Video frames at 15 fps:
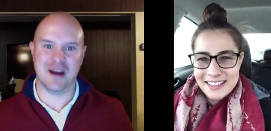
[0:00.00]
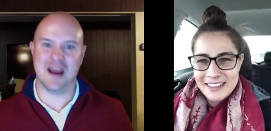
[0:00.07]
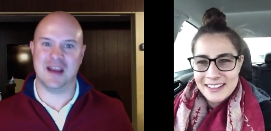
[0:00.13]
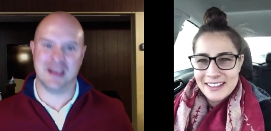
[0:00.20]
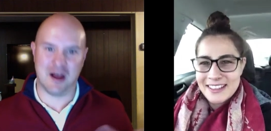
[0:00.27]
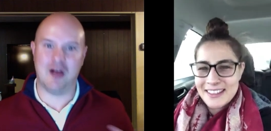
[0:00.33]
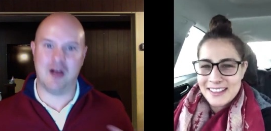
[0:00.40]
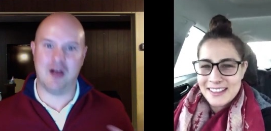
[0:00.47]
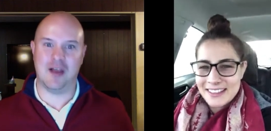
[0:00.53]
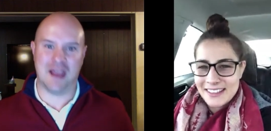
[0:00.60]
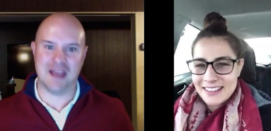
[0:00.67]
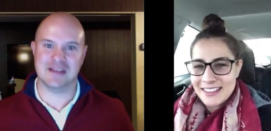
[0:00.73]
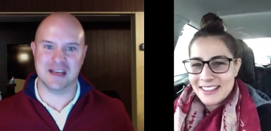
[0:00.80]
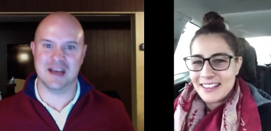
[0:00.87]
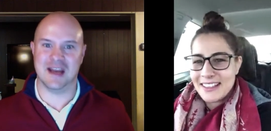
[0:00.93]
Speaker 1: and I get all
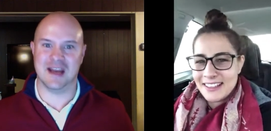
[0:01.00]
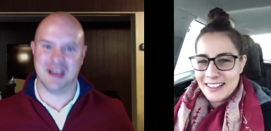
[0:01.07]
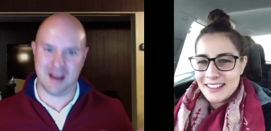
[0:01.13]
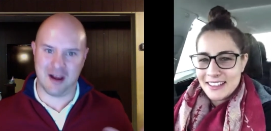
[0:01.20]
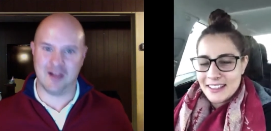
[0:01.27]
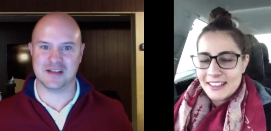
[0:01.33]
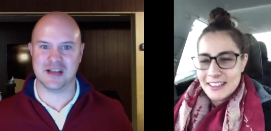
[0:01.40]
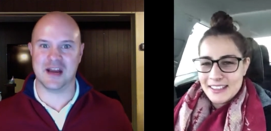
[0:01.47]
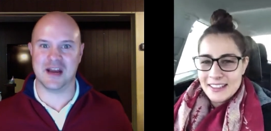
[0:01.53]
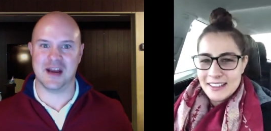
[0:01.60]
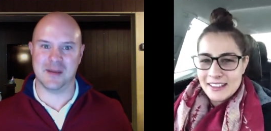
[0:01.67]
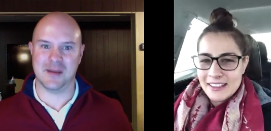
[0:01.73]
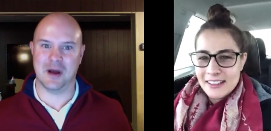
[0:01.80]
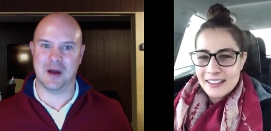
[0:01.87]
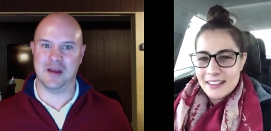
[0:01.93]
antsy and I get all excited
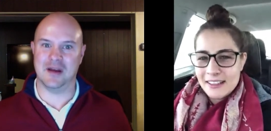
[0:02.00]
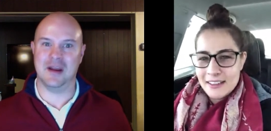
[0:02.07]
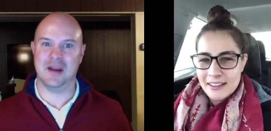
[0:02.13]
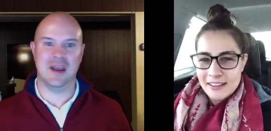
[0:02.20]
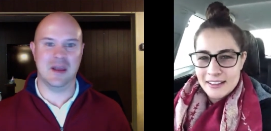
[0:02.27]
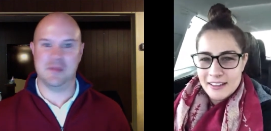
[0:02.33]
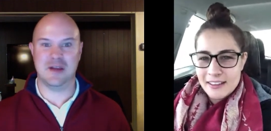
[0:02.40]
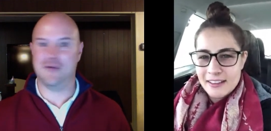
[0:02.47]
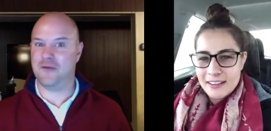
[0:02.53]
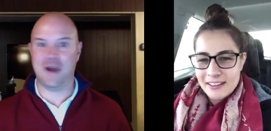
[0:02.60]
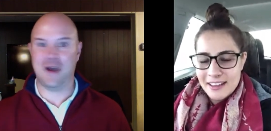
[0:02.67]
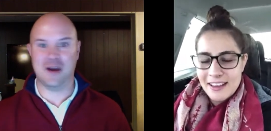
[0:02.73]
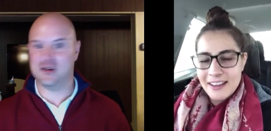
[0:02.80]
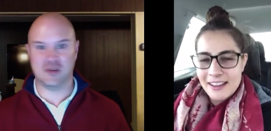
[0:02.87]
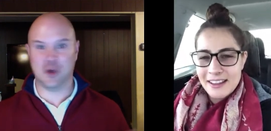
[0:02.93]
about it. Being a
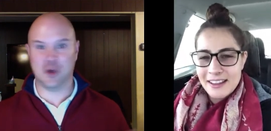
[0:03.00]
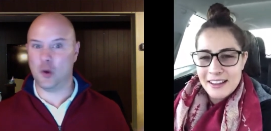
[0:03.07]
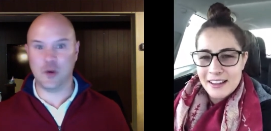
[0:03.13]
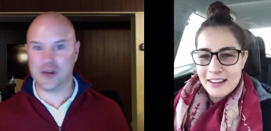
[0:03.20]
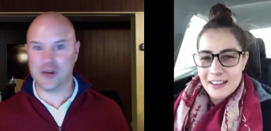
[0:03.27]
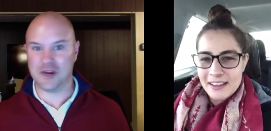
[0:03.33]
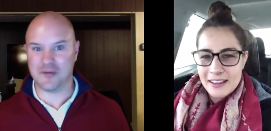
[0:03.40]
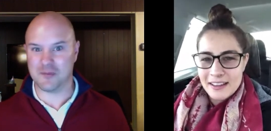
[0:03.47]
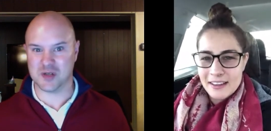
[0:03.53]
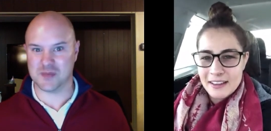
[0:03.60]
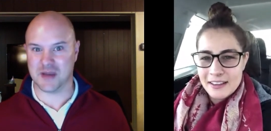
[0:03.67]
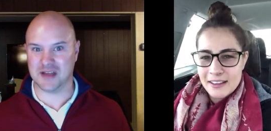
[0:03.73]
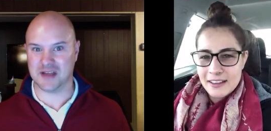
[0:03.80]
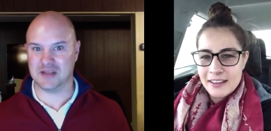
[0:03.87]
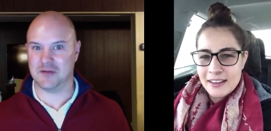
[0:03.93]
fighter is a totally different
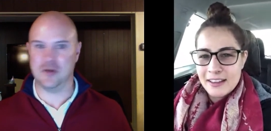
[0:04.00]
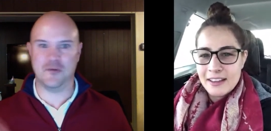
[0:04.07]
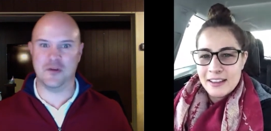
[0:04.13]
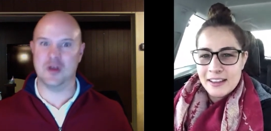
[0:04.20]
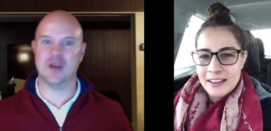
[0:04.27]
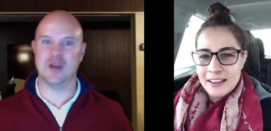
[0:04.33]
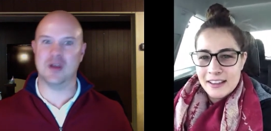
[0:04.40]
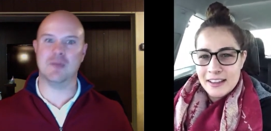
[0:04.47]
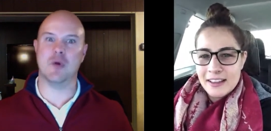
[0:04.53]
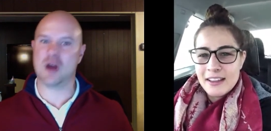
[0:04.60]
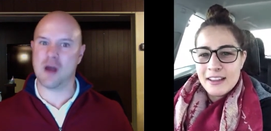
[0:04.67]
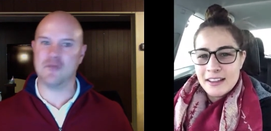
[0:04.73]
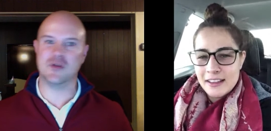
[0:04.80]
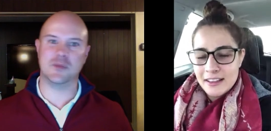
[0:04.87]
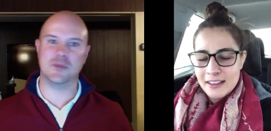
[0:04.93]
perspective. Are you feeling more
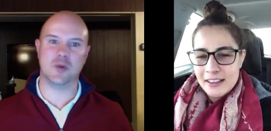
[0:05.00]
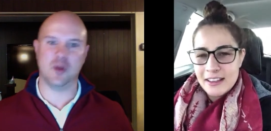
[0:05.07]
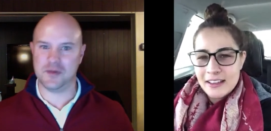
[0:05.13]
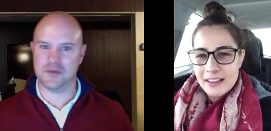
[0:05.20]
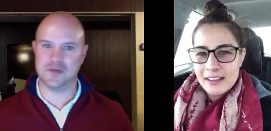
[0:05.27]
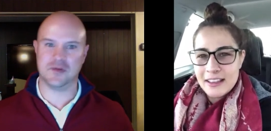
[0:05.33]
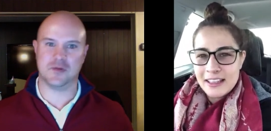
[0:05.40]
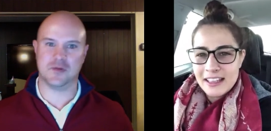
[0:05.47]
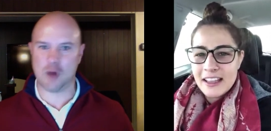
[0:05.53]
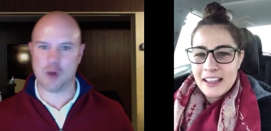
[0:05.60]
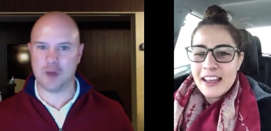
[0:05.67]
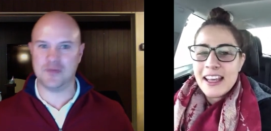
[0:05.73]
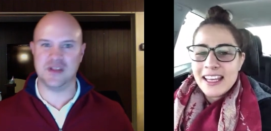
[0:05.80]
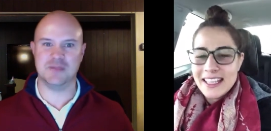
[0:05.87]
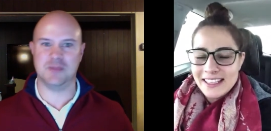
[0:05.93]
comfortable throughout
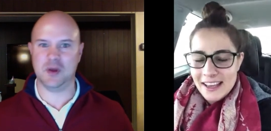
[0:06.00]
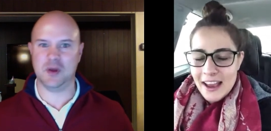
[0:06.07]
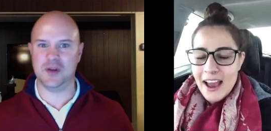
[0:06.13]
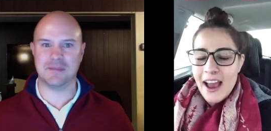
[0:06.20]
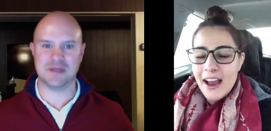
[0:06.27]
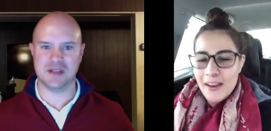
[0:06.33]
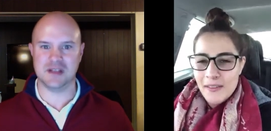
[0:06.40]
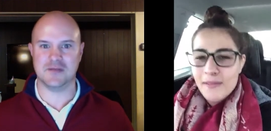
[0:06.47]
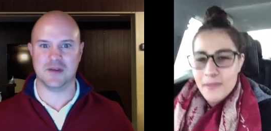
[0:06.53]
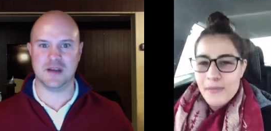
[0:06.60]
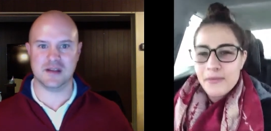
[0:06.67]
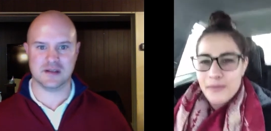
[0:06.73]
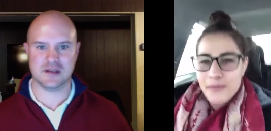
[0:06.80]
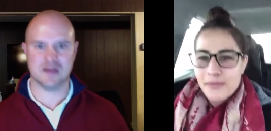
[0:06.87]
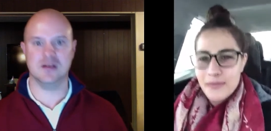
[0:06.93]
these
Speaker 2: buildups yeah. to these
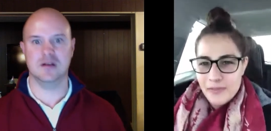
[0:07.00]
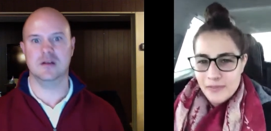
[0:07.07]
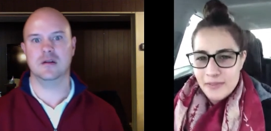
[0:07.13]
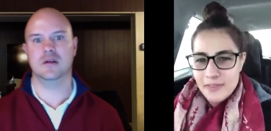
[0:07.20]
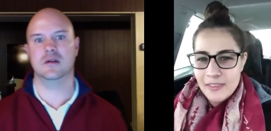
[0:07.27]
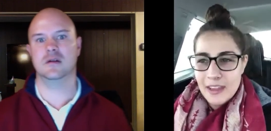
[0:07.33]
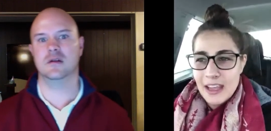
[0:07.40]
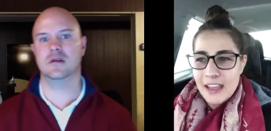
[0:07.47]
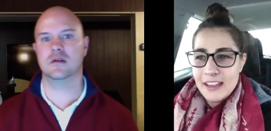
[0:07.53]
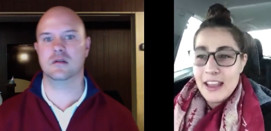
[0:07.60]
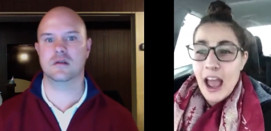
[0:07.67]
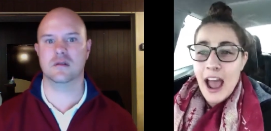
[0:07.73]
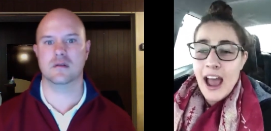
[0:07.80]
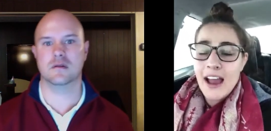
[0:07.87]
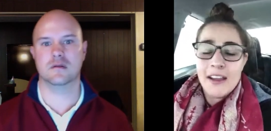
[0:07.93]
fights? Yeah,
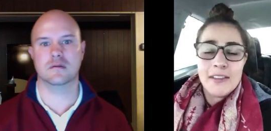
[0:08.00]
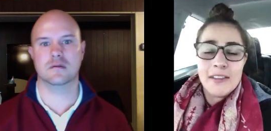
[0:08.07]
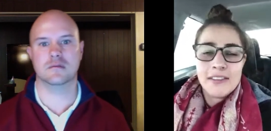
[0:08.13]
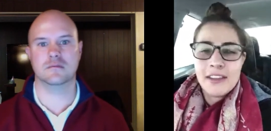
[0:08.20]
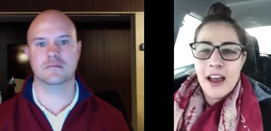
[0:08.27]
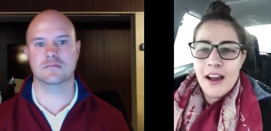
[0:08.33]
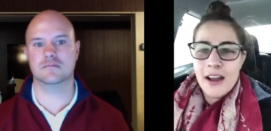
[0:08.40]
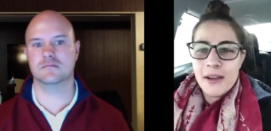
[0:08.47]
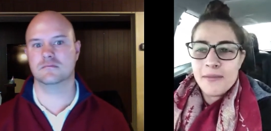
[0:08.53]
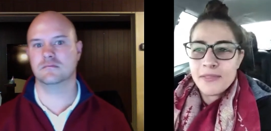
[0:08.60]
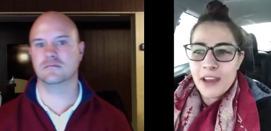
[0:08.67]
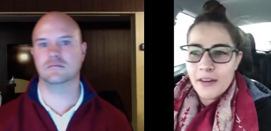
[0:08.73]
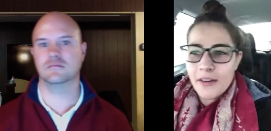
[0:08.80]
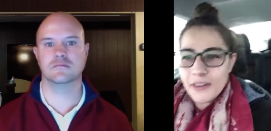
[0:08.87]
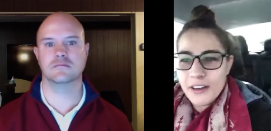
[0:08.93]
I, I'm
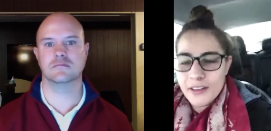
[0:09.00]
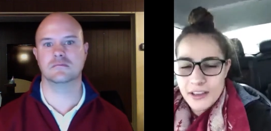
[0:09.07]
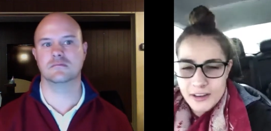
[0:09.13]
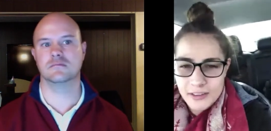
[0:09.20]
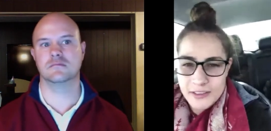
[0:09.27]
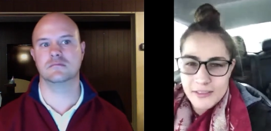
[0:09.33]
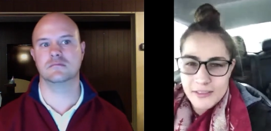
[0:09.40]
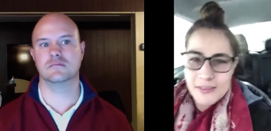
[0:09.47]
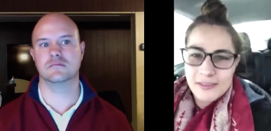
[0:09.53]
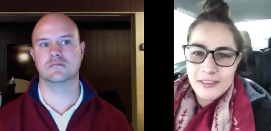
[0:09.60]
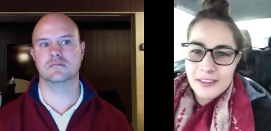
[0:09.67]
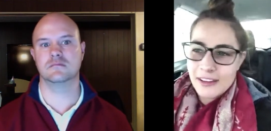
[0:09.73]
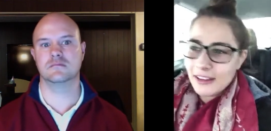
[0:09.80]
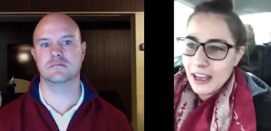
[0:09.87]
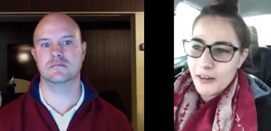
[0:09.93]
definitely
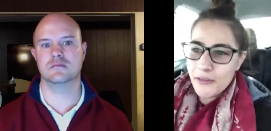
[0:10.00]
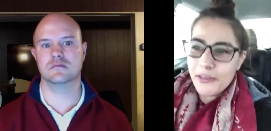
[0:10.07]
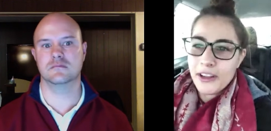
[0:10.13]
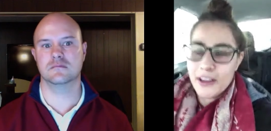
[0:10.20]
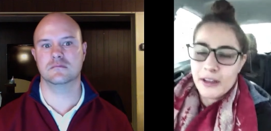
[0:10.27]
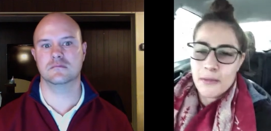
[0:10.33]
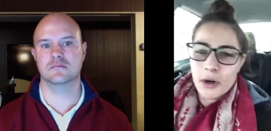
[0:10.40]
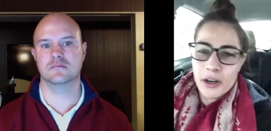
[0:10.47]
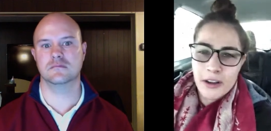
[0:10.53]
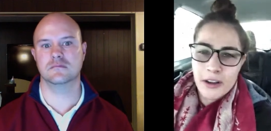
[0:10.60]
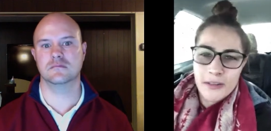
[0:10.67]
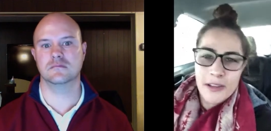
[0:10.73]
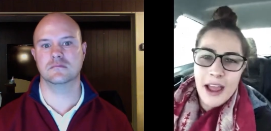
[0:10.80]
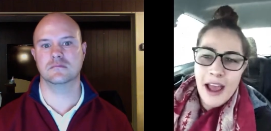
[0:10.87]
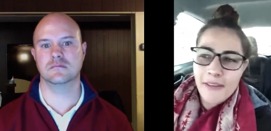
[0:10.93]
like feeling more
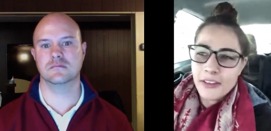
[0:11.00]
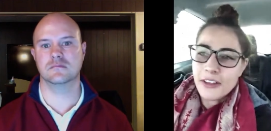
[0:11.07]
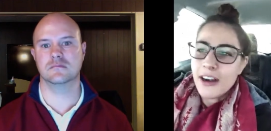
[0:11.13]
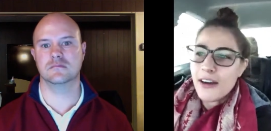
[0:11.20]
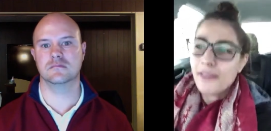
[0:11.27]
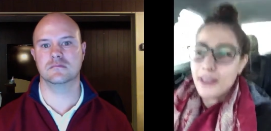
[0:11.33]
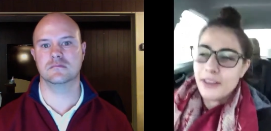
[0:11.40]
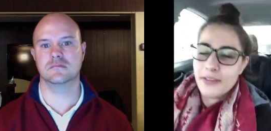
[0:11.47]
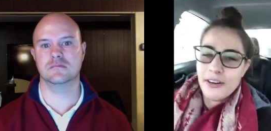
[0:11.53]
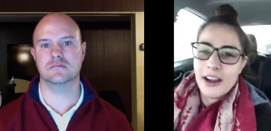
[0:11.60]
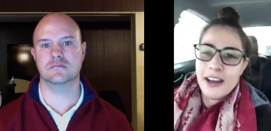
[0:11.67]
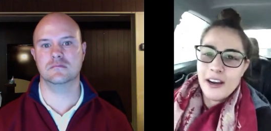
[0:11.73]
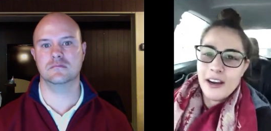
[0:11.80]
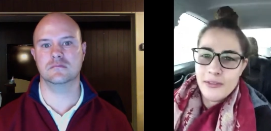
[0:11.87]
comfortable. After every fight,